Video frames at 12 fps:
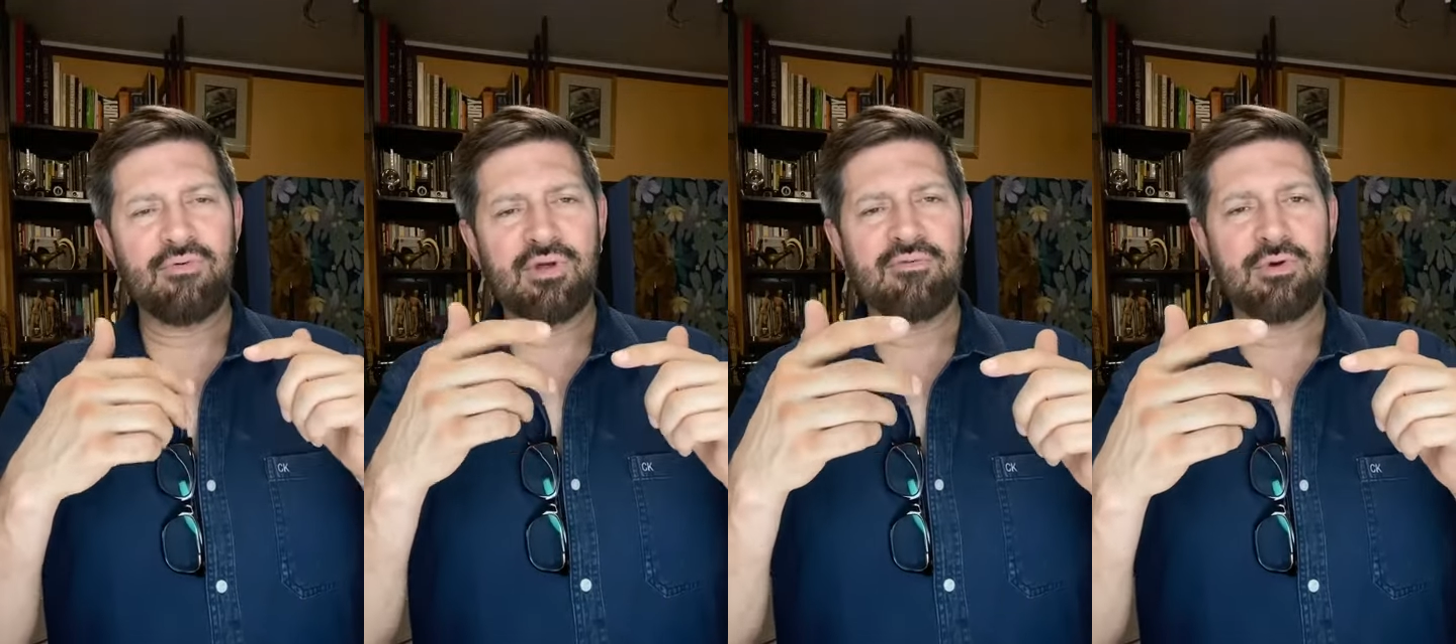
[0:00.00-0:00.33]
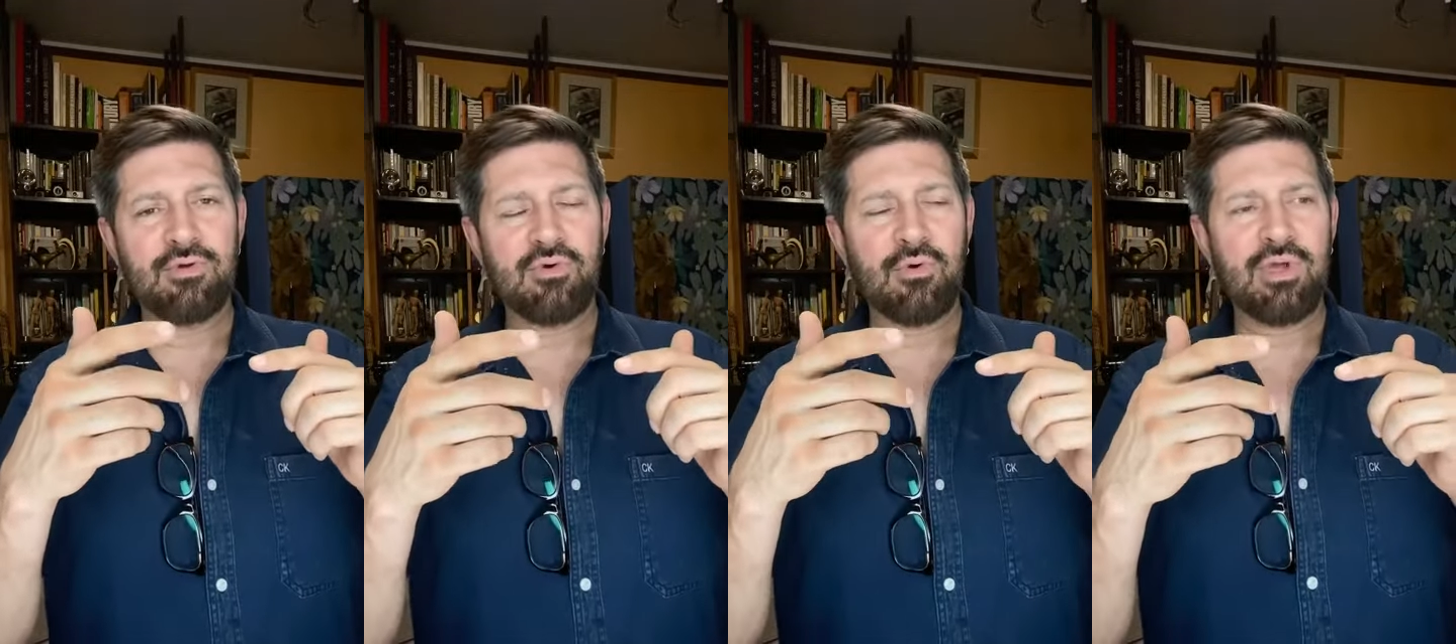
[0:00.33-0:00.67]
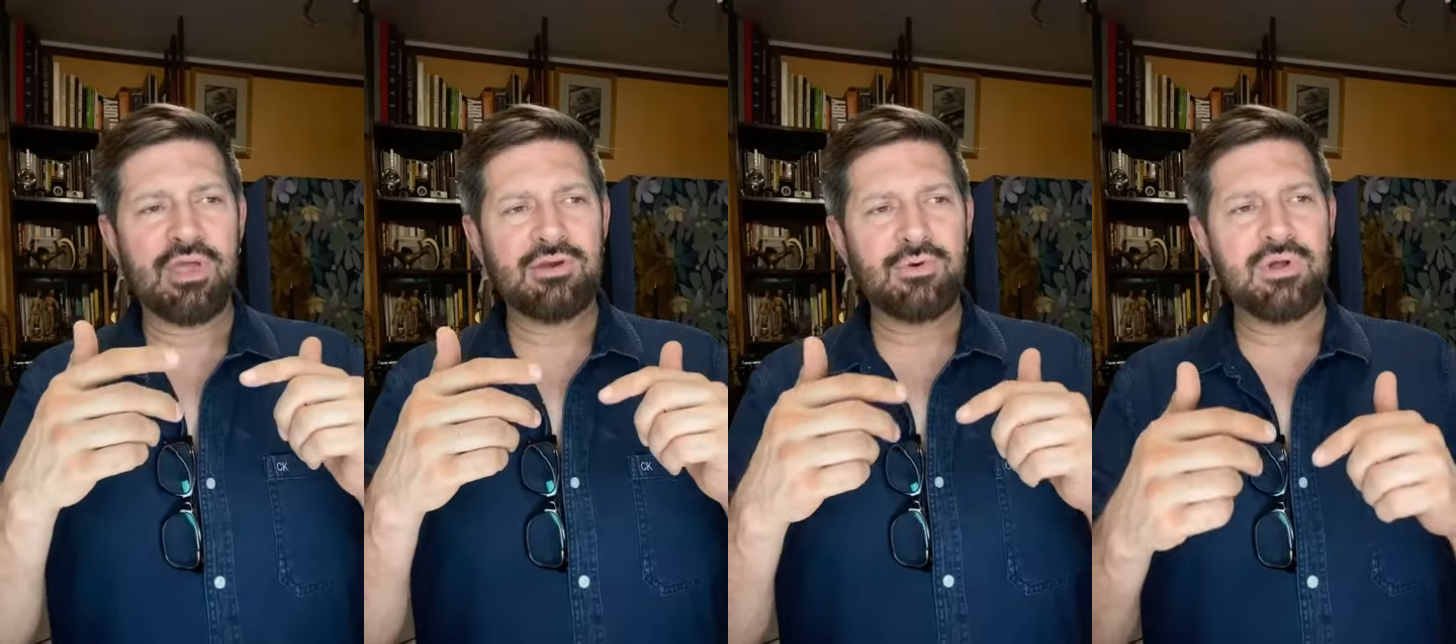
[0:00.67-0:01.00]
whatever you're
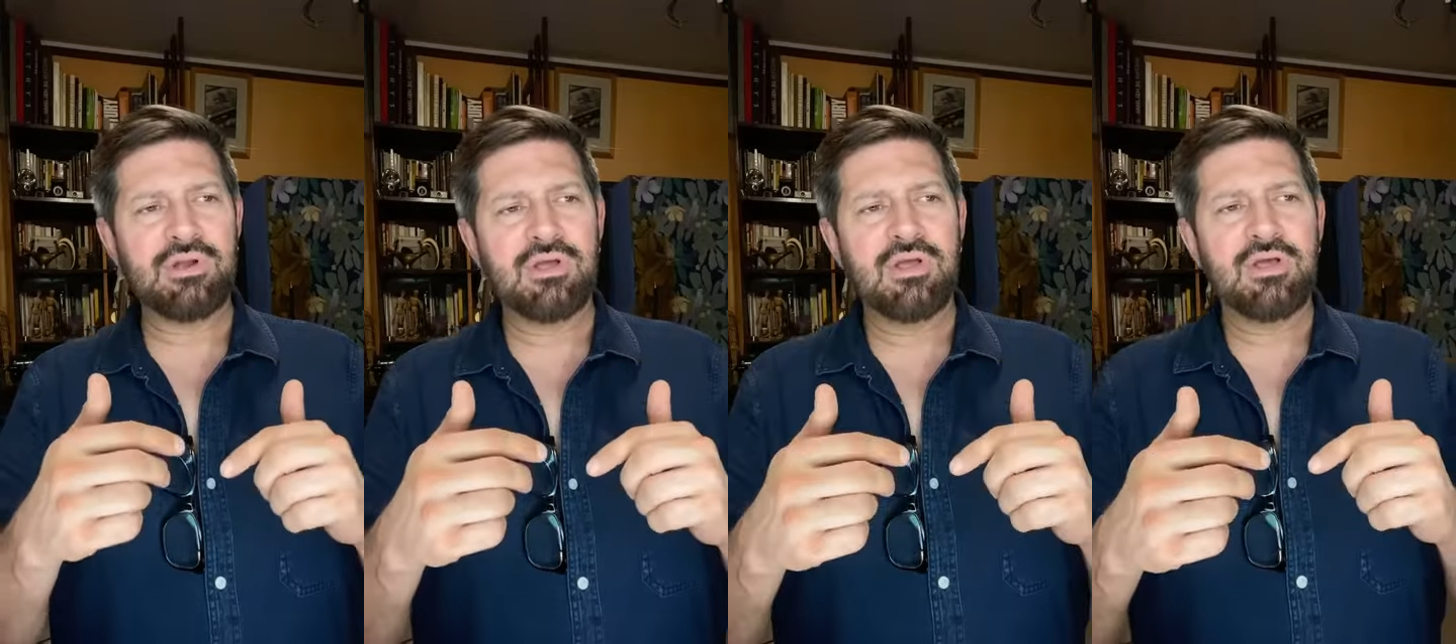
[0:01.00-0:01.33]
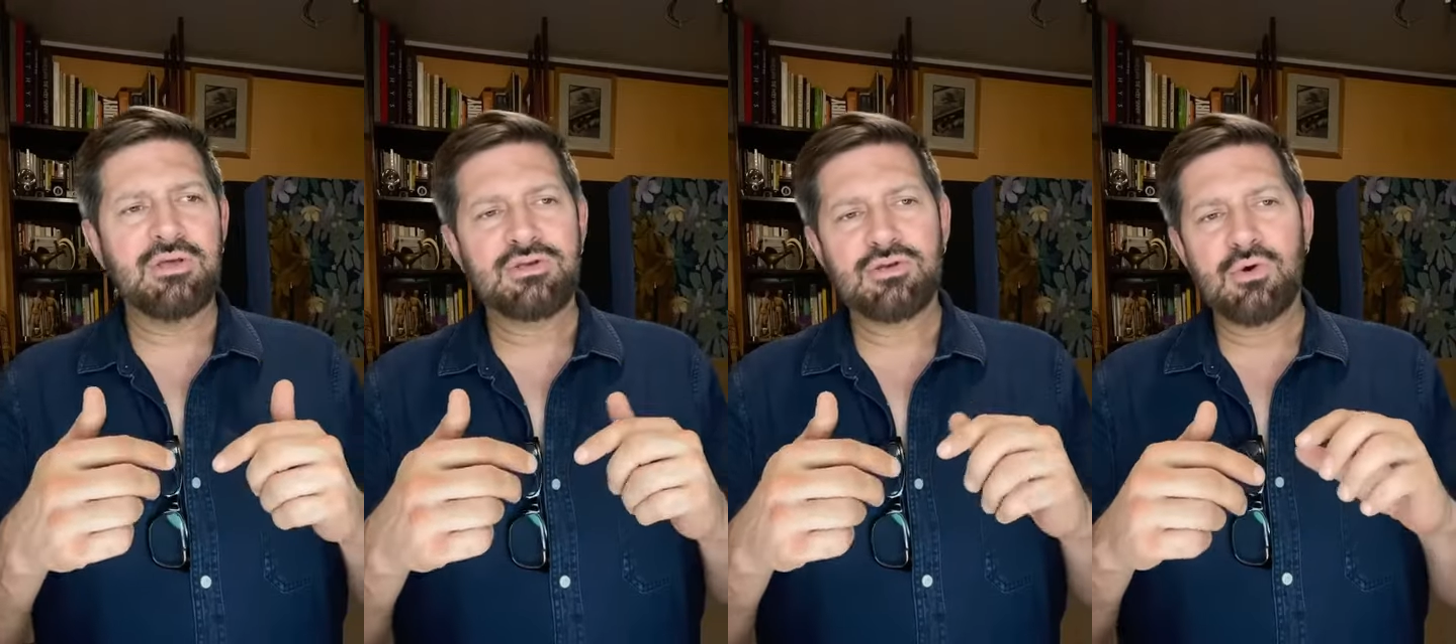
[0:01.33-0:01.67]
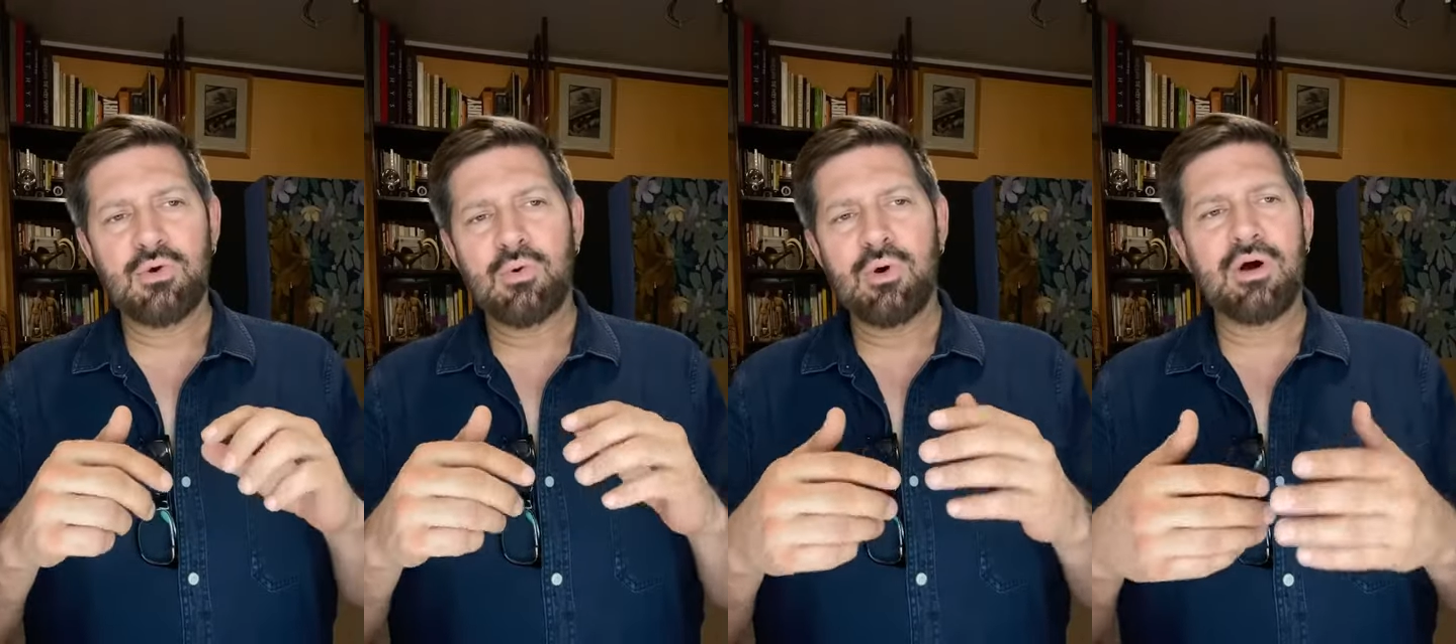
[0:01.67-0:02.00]
throwing into it.
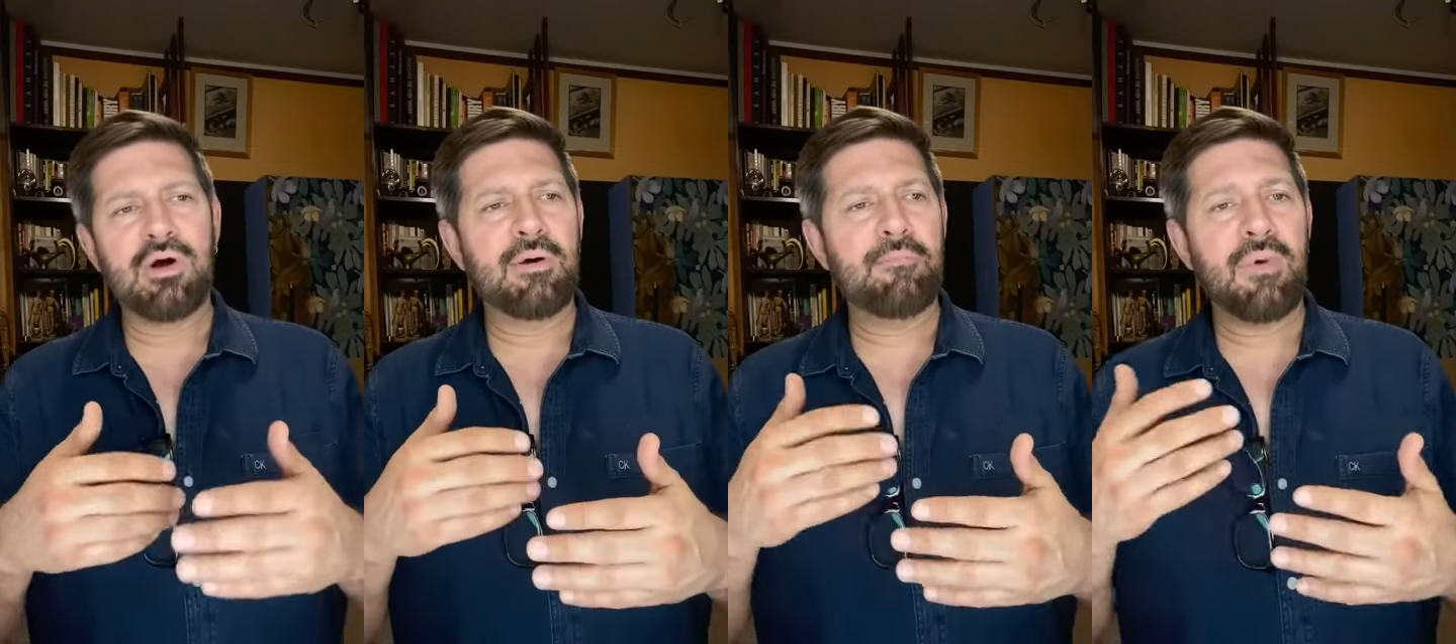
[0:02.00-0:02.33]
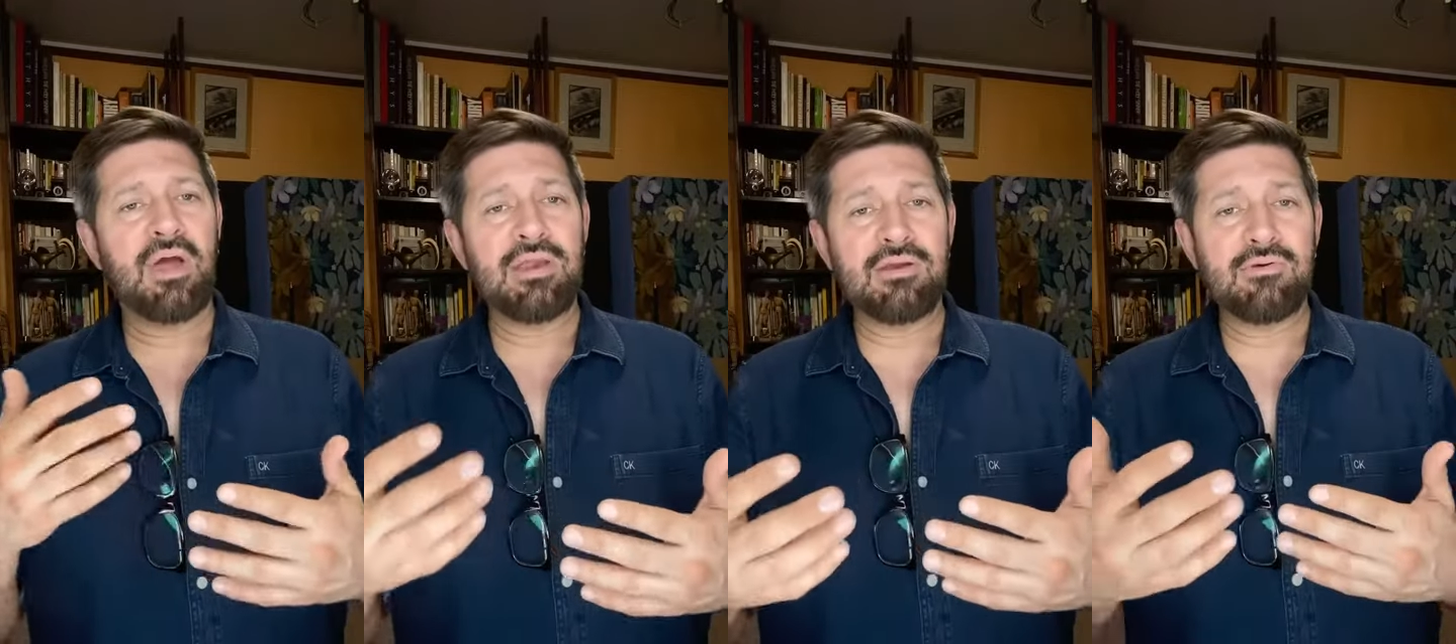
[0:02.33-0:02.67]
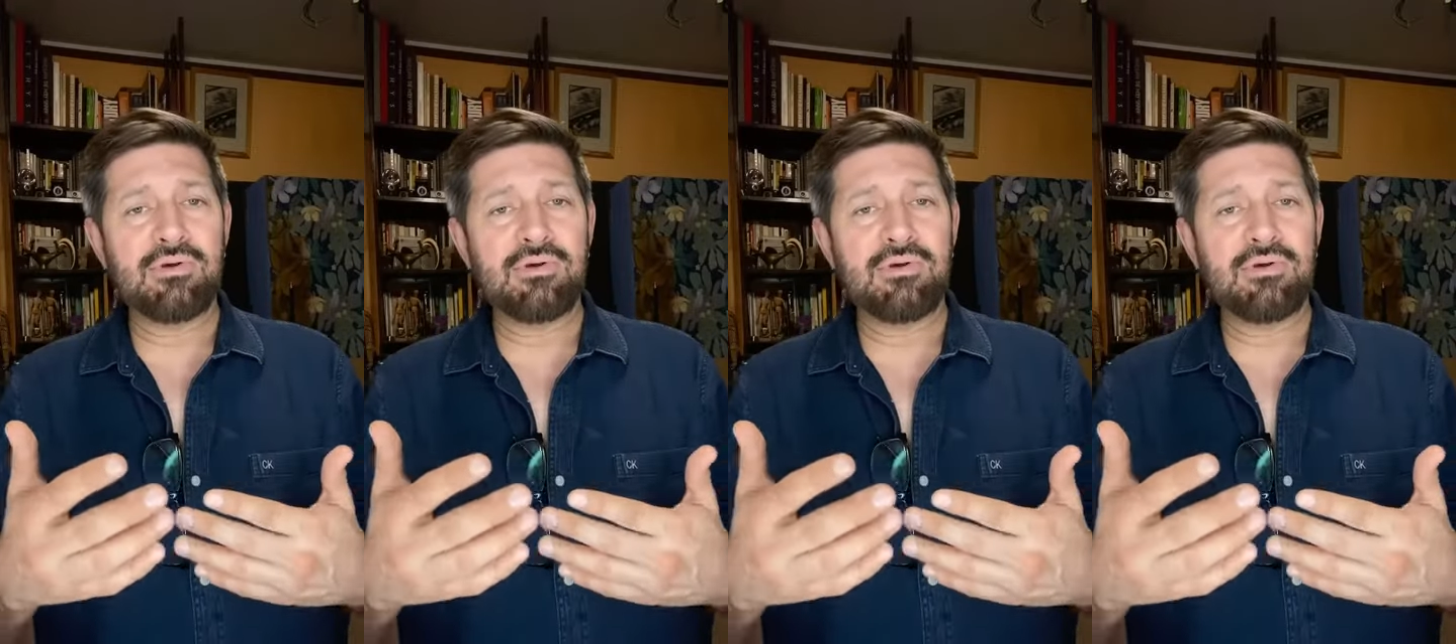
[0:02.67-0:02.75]
So I